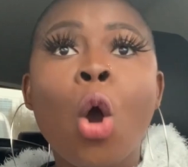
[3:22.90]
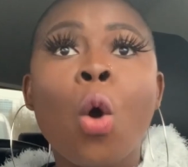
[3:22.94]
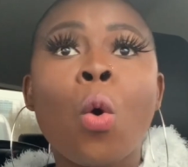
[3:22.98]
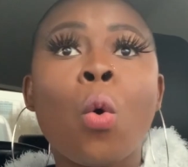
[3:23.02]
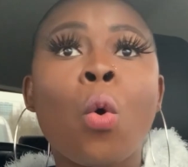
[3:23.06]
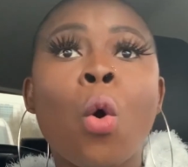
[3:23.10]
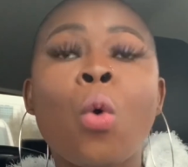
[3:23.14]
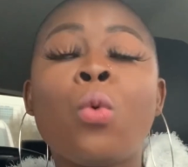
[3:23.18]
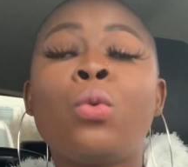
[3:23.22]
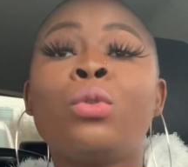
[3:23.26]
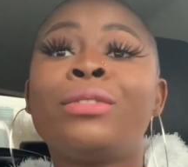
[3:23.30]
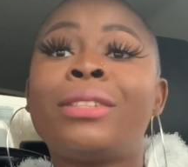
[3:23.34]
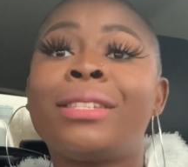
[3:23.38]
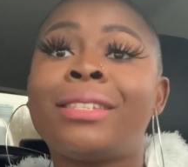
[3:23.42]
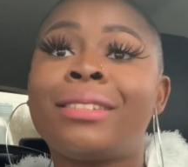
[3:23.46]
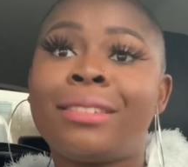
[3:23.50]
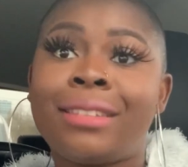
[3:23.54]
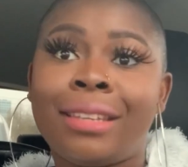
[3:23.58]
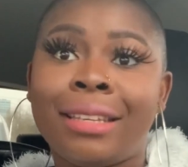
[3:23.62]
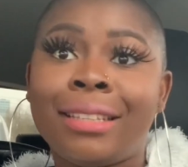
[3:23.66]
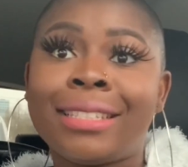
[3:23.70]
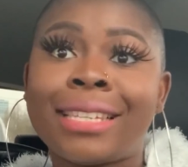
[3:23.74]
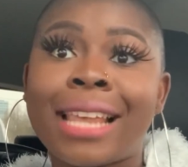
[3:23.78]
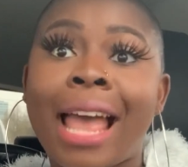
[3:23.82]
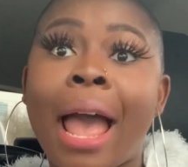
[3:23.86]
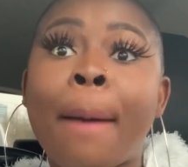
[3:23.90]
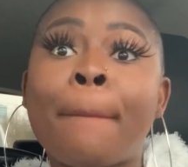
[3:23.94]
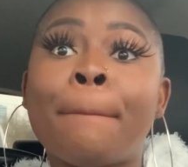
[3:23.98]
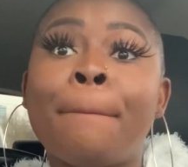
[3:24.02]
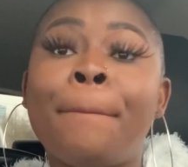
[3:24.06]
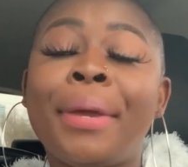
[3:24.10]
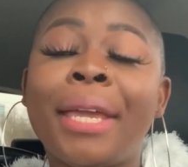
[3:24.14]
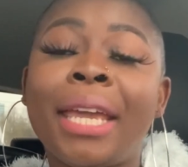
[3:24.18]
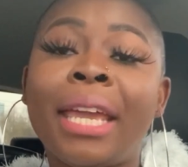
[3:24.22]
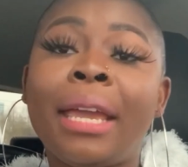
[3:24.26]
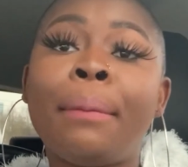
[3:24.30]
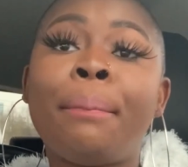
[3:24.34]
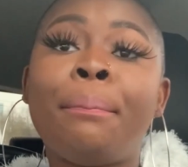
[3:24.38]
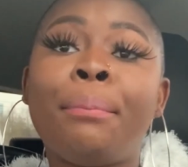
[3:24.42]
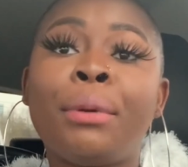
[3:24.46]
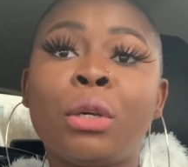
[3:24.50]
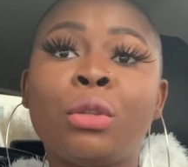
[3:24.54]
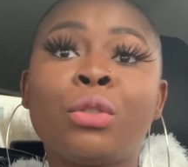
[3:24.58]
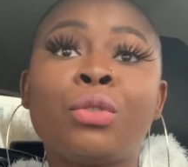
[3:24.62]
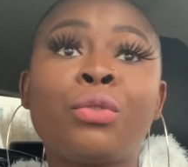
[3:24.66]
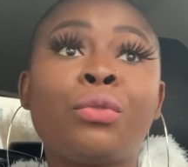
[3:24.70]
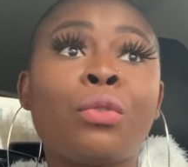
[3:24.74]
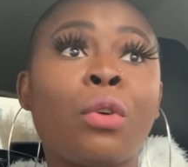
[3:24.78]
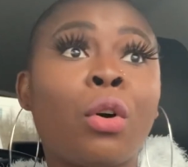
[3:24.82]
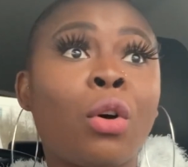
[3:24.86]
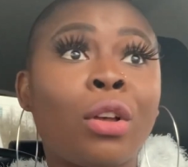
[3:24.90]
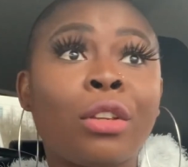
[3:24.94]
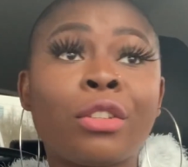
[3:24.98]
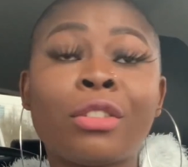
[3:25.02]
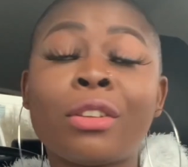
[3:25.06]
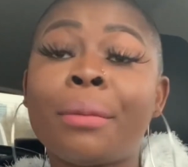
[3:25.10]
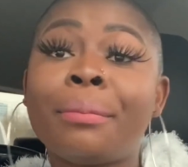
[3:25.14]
who will sit and pay bills for us.